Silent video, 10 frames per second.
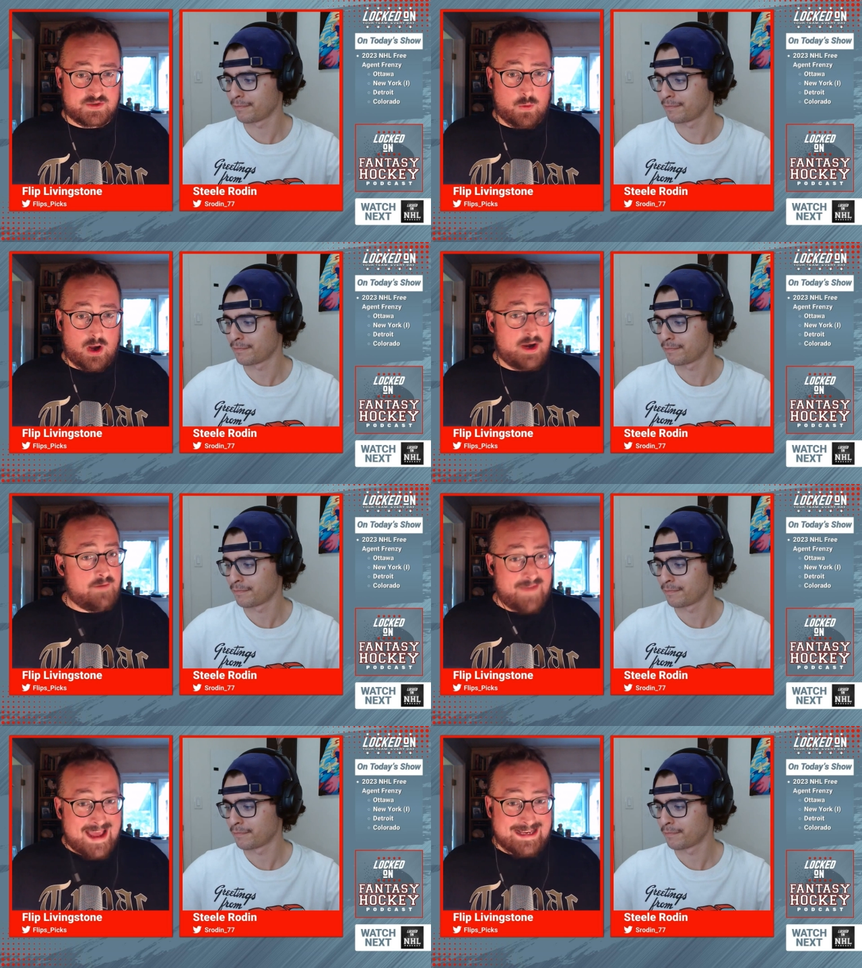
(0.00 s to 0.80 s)
Speaker 1: squad
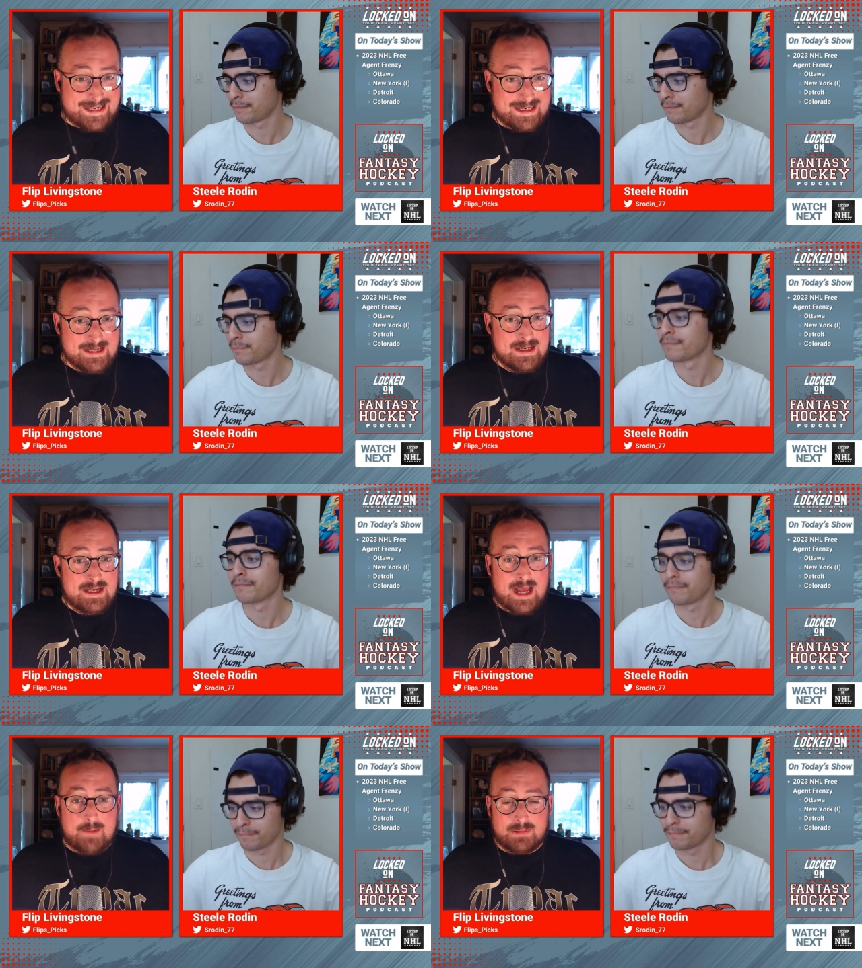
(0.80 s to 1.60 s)
of any.
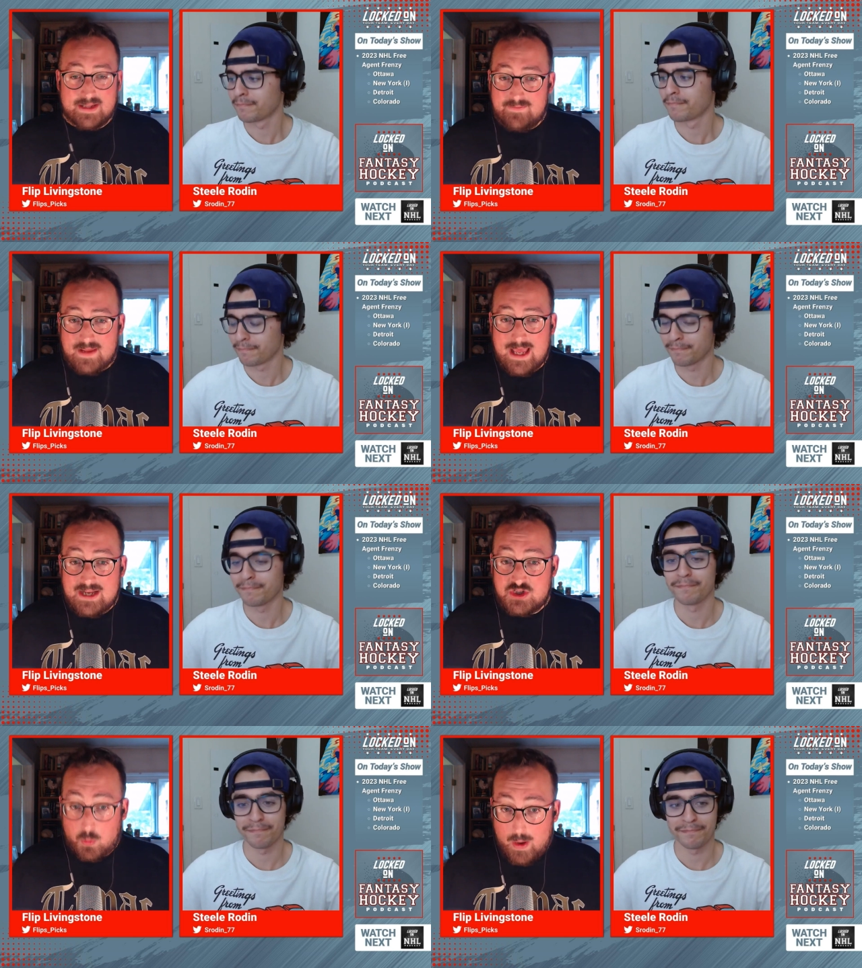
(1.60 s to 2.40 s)
I believe they
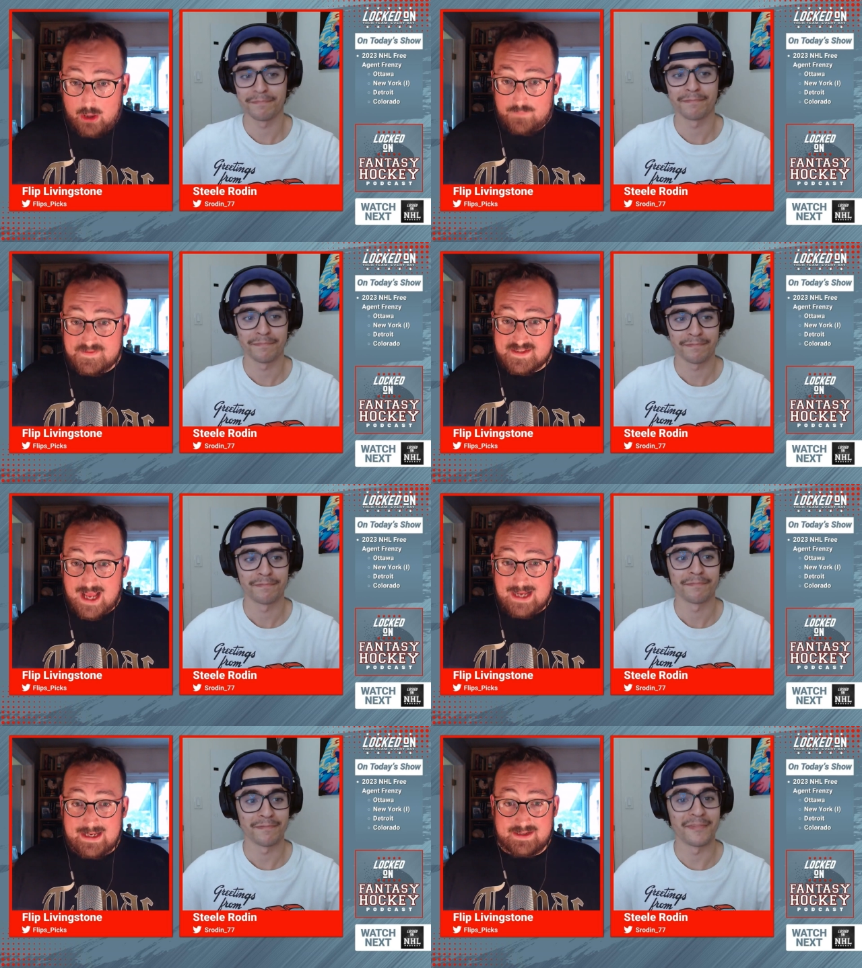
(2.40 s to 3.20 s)
had 12
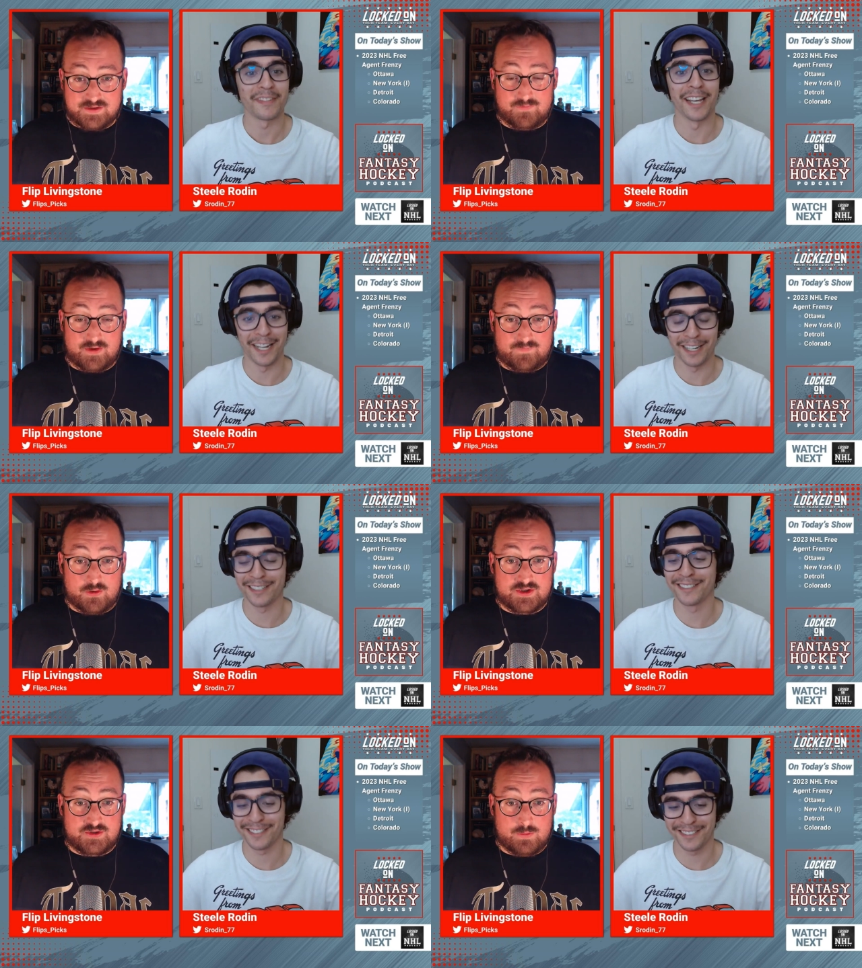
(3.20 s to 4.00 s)
signings over the
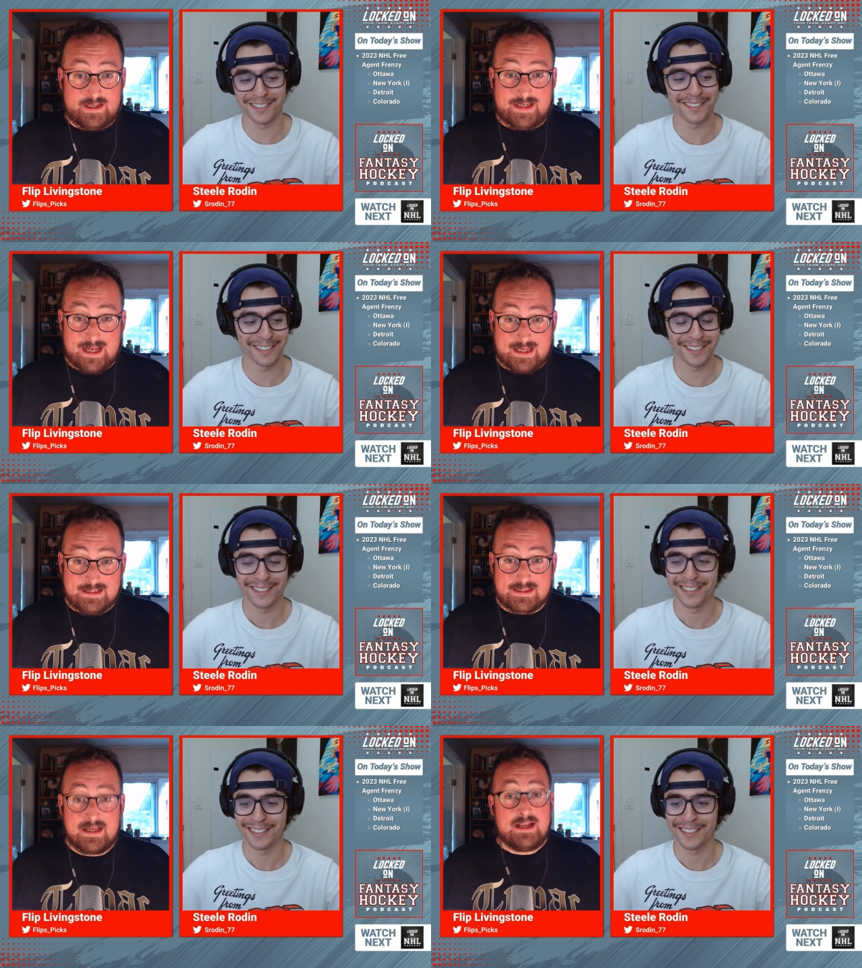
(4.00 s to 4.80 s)
first three
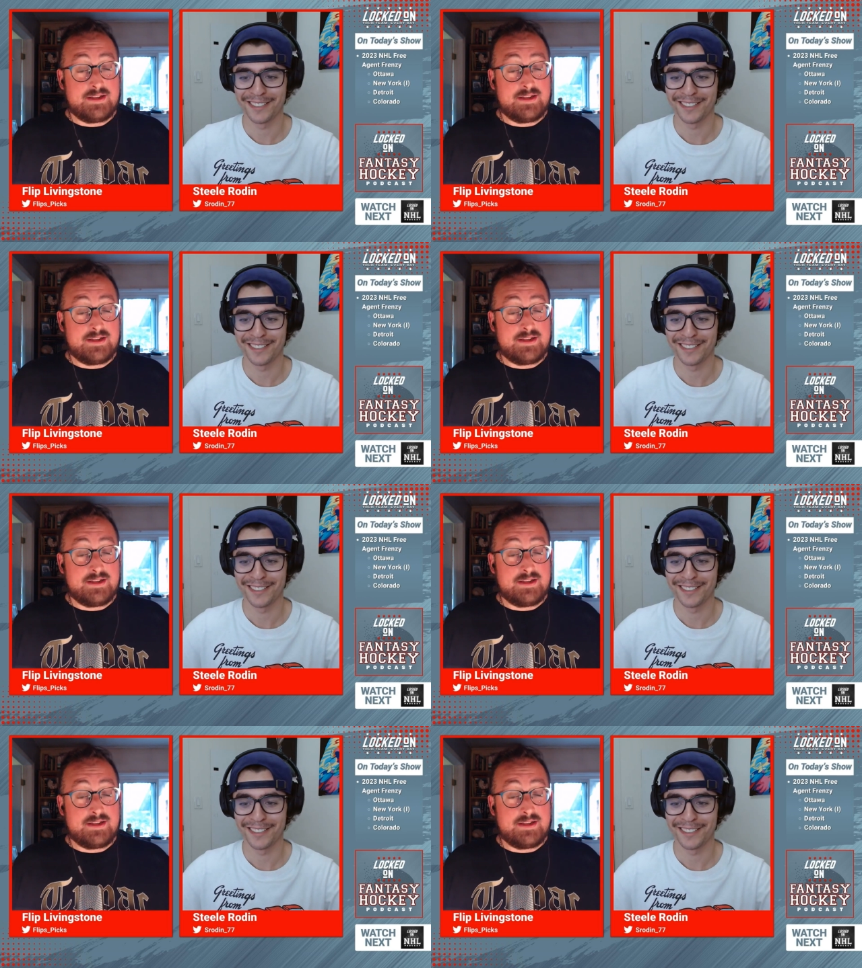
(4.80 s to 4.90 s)
days.